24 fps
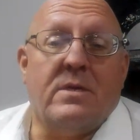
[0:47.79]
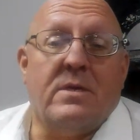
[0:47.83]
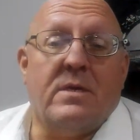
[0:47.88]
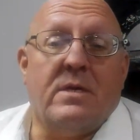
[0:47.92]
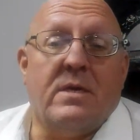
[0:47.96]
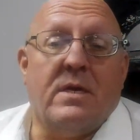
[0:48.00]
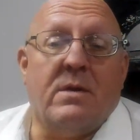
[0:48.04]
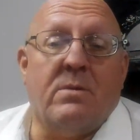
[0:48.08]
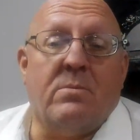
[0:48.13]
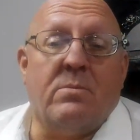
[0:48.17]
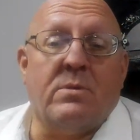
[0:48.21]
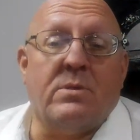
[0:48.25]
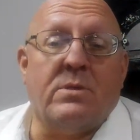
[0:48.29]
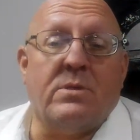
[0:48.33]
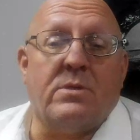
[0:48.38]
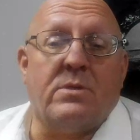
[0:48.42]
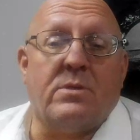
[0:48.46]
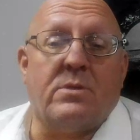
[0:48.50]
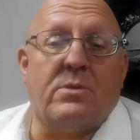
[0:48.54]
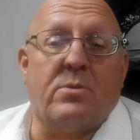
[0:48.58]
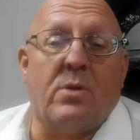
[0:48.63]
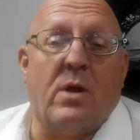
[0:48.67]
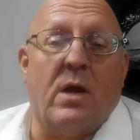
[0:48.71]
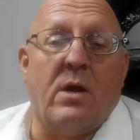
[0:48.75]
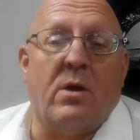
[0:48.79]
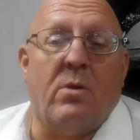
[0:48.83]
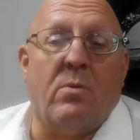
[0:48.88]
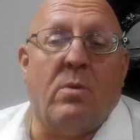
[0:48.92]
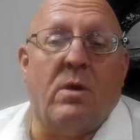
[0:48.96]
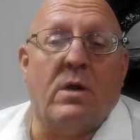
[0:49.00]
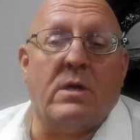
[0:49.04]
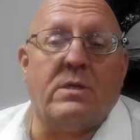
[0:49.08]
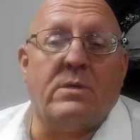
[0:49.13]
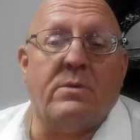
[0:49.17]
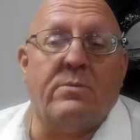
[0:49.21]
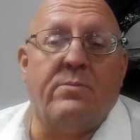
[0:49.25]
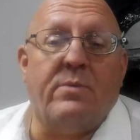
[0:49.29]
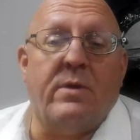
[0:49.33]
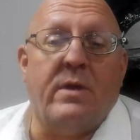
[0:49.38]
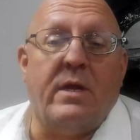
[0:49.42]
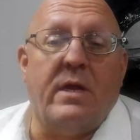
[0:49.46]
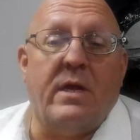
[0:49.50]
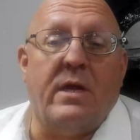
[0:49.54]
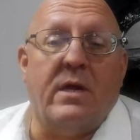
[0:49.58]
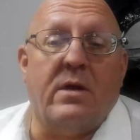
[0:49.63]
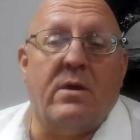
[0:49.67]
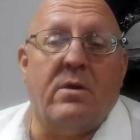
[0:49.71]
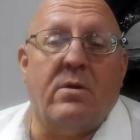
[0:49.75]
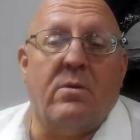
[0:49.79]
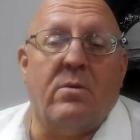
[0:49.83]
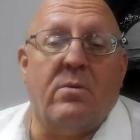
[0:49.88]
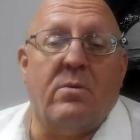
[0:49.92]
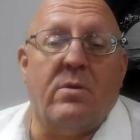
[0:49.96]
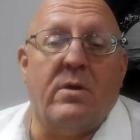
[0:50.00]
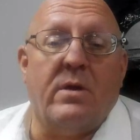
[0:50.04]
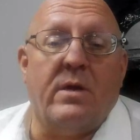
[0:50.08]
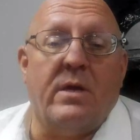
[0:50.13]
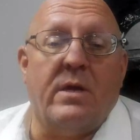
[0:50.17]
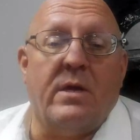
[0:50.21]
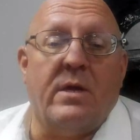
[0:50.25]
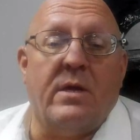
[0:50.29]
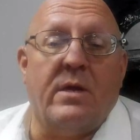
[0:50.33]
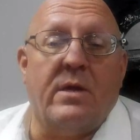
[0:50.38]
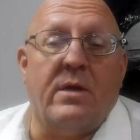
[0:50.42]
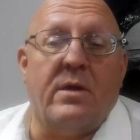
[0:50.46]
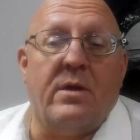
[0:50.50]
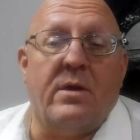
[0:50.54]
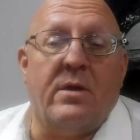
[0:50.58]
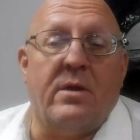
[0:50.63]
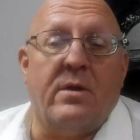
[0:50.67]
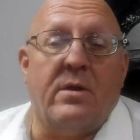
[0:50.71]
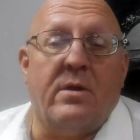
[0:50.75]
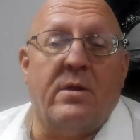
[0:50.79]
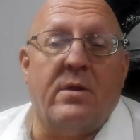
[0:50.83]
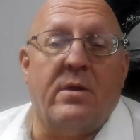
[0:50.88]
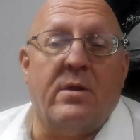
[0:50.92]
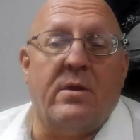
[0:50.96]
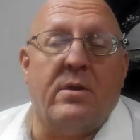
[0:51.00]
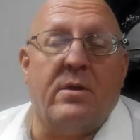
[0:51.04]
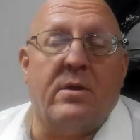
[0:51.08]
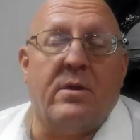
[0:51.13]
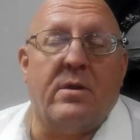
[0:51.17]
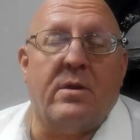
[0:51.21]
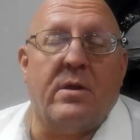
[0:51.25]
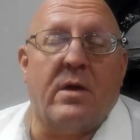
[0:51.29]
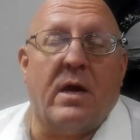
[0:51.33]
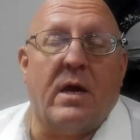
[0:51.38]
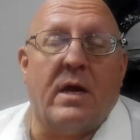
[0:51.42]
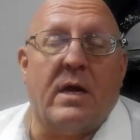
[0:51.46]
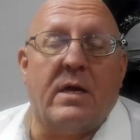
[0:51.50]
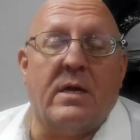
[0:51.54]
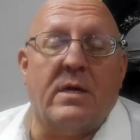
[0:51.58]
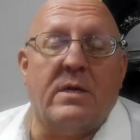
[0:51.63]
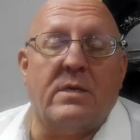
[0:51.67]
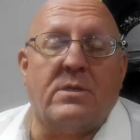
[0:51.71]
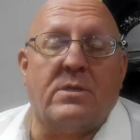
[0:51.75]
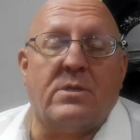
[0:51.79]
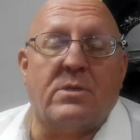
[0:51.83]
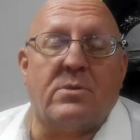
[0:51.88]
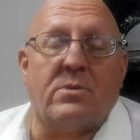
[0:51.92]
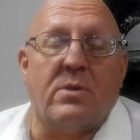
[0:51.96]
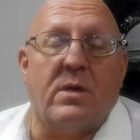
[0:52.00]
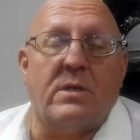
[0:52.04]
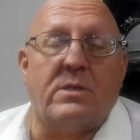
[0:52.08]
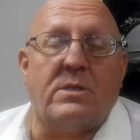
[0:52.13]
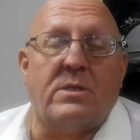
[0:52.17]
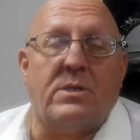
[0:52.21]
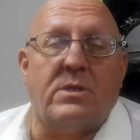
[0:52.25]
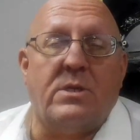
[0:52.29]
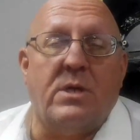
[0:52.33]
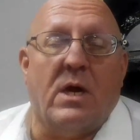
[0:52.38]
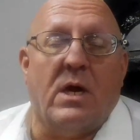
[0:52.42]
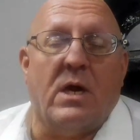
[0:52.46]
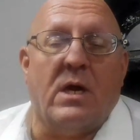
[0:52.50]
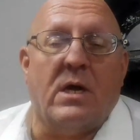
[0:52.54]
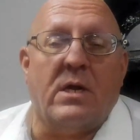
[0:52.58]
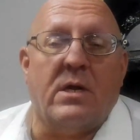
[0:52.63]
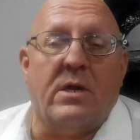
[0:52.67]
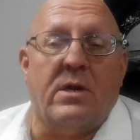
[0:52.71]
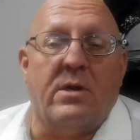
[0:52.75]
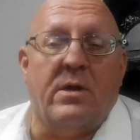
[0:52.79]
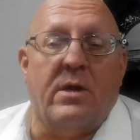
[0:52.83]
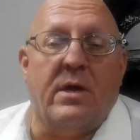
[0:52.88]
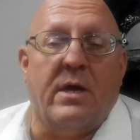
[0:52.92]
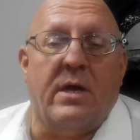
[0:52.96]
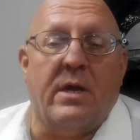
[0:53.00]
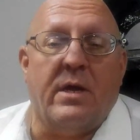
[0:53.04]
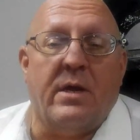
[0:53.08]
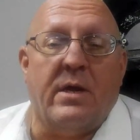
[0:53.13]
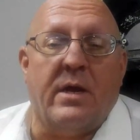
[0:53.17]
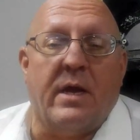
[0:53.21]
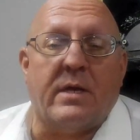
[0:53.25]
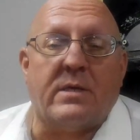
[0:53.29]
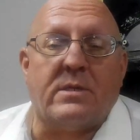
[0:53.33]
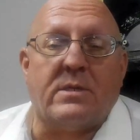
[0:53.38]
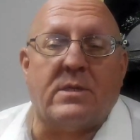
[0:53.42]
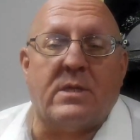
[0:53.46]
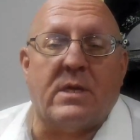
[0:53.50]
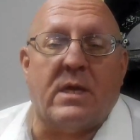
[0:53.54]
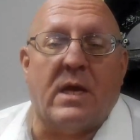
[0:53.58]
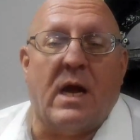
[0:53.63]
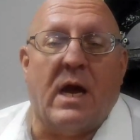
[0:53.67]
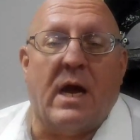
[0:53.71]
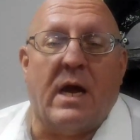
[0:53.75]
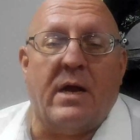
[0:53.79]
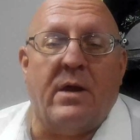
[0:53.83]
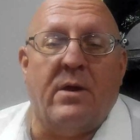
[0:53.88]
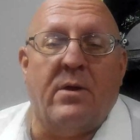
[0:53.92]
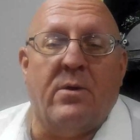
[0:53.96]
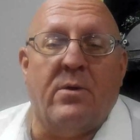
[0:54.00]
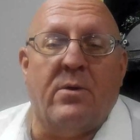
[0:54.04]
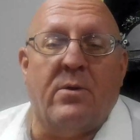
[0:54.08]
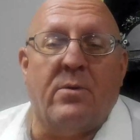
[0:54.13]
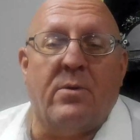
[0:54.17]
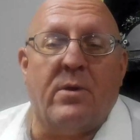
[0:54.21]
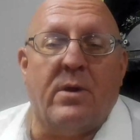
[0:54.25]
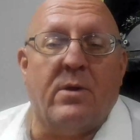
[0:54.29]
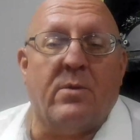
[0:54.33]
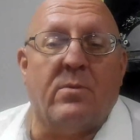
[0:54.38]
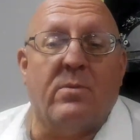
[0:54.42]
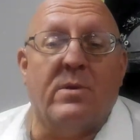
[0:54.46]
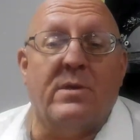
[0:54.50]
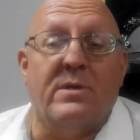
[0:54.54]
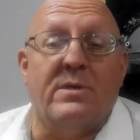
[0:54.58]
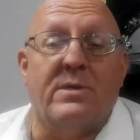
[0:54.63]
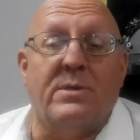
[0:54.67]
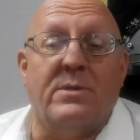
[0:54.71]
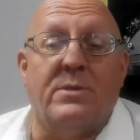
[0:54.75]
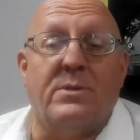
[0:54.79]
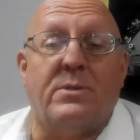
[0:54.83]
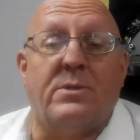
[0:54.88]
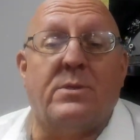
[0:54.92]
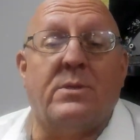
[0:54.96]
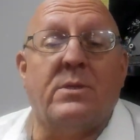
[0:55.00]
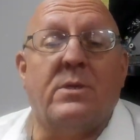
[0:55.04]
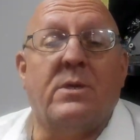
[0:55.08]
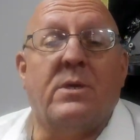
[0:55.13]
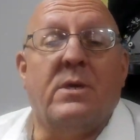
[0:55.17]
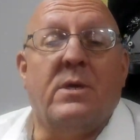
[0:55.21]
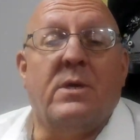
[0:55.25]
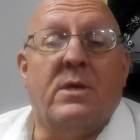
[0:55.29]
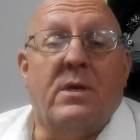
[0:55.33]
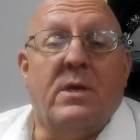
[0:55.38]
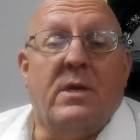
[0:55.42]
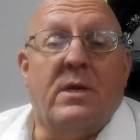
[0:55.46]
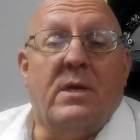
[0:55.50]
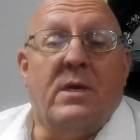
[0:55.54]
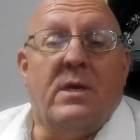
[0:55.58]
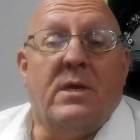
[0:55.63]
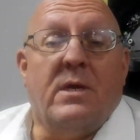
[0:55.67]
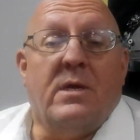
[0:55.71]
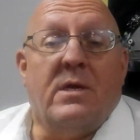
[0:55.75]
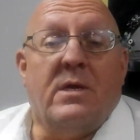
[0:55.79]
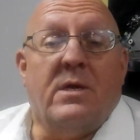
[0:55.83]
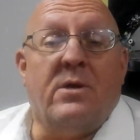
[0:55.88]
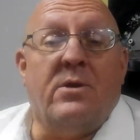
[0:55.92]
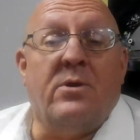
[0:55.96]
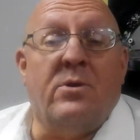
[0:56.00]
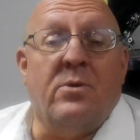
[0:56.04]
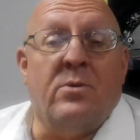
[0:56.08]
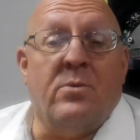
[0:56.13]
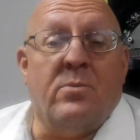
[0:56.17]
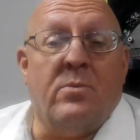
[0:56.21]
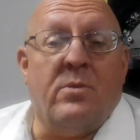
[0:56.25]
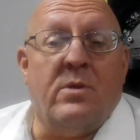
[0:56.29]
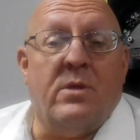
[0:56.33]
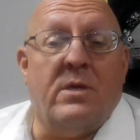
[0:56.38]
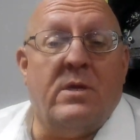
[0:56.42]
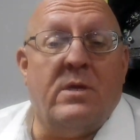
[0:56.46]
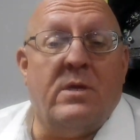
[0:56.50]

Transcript: and was trying to watch a video and I stretched, yawned, and next thing I know it was noon.